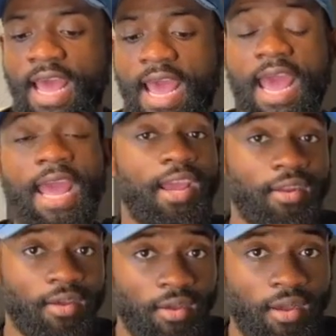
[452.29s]

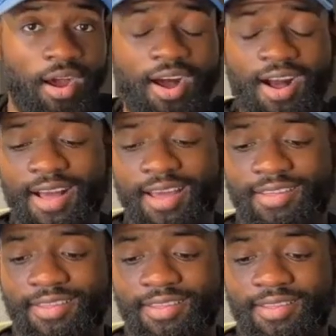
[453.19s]
aid
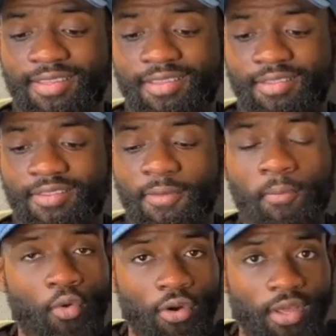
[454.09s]
in
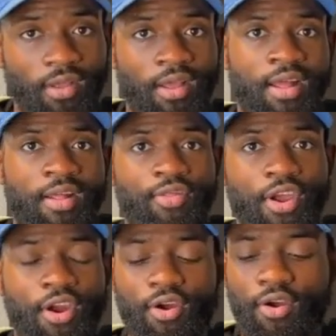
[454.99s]
supporting
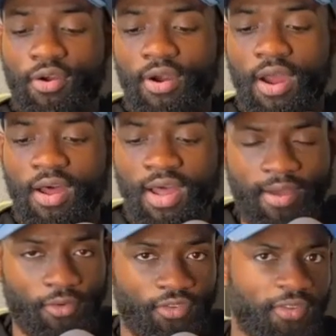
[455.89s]
their
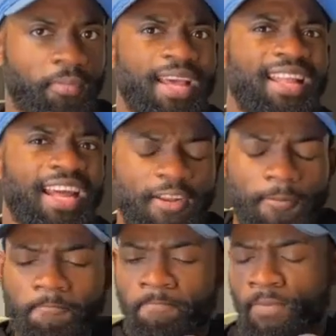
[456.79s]
efforts to be elected.
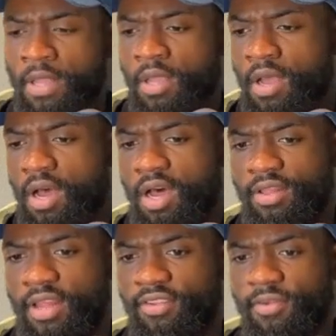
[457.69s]

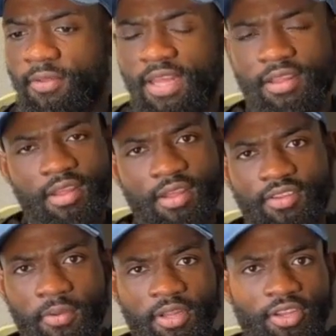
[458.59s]
That is something that they
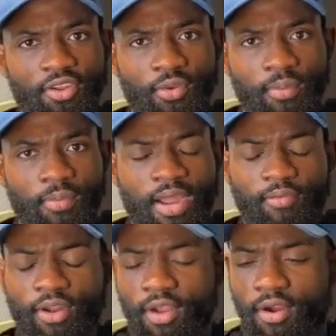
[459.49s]
typically do
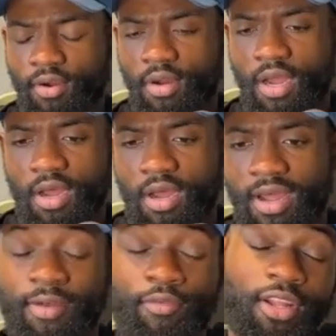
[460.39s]
every year,
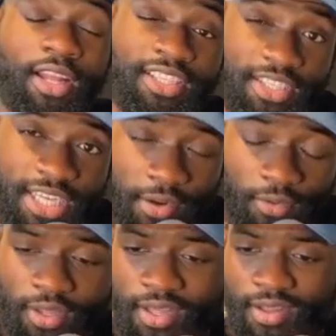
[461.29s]
every election
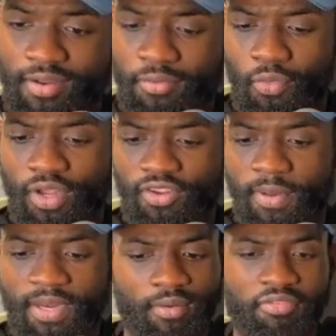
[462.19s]
cycle, and we
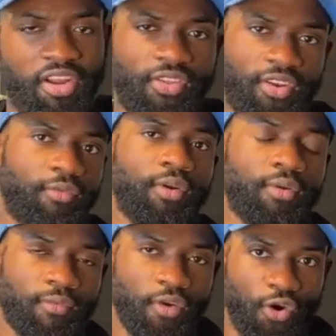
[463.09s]
expect nothing different
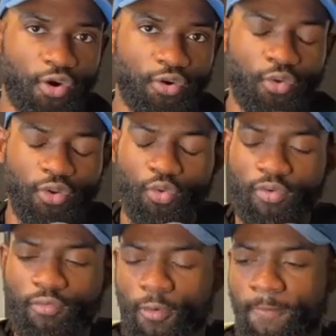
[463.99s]
for
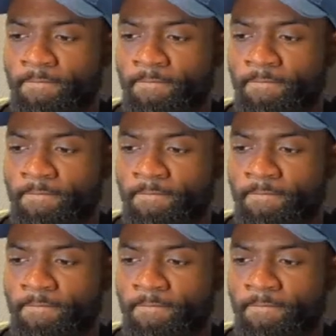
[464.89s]
2024.